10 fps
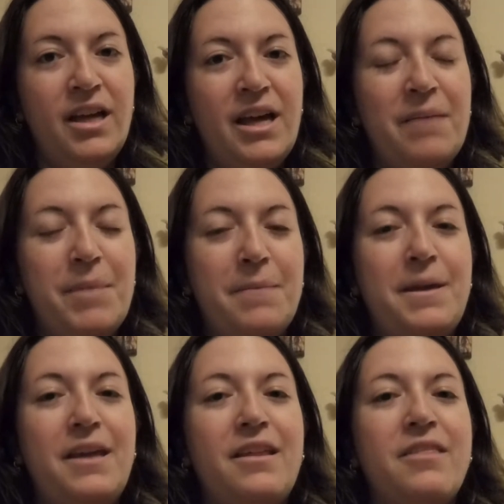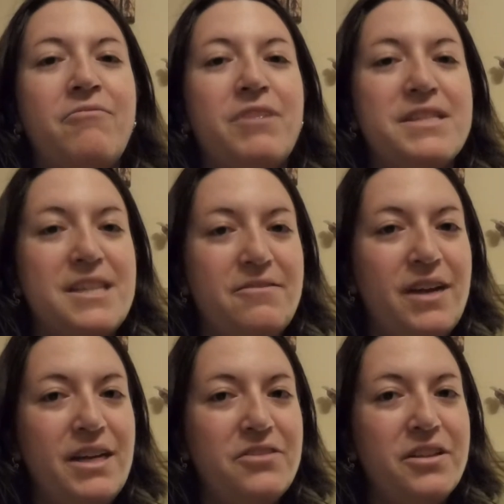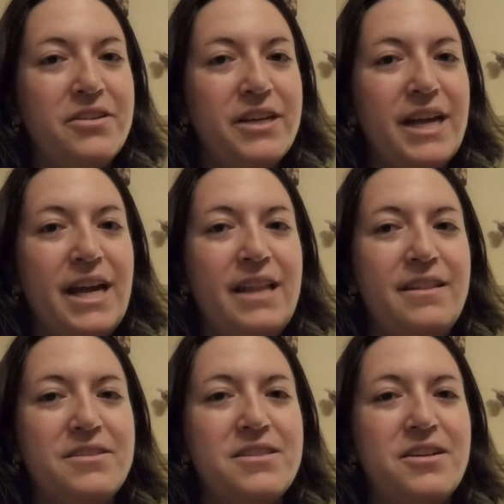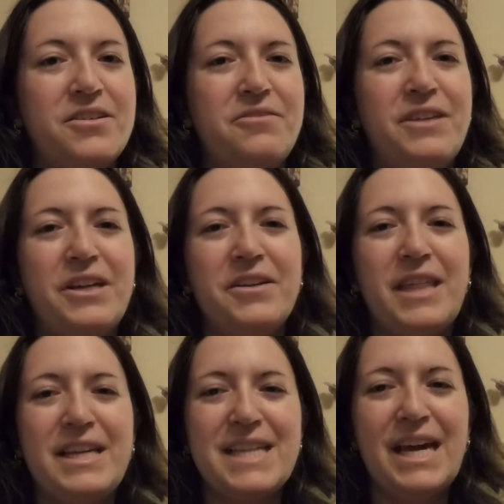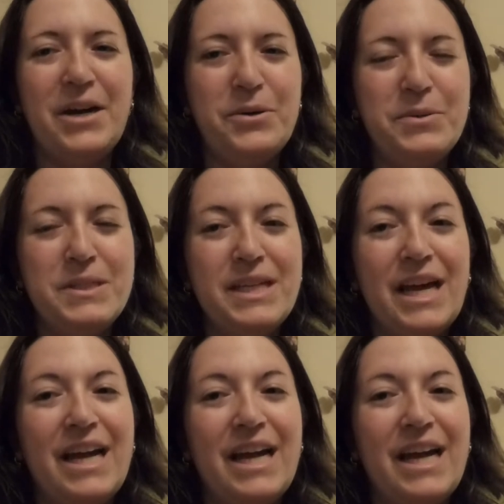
And maybe once they find each other again, they'll start to figure things out.